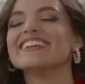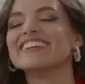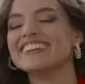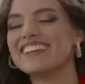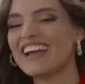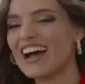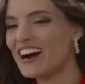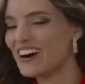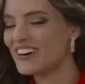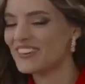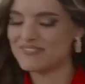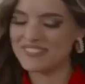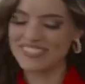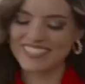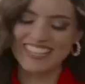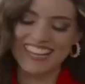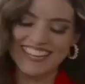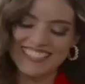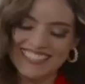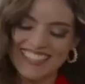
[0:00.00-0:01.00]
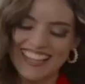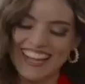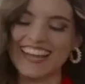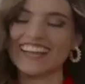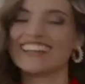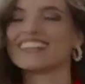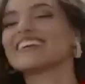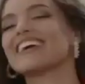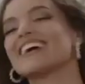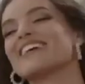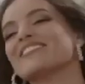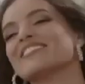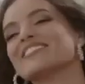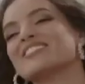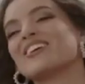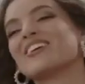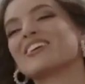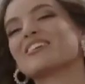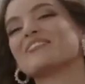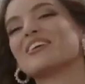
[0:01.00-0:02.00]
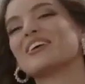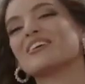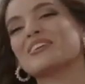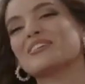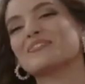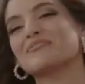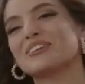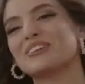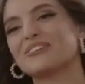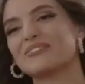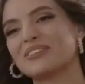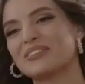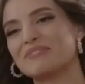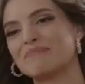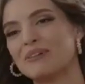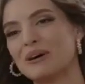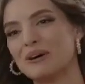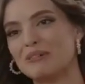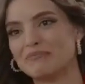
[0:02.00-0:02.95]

much. Now, besides that, can we talk about your Beauty with a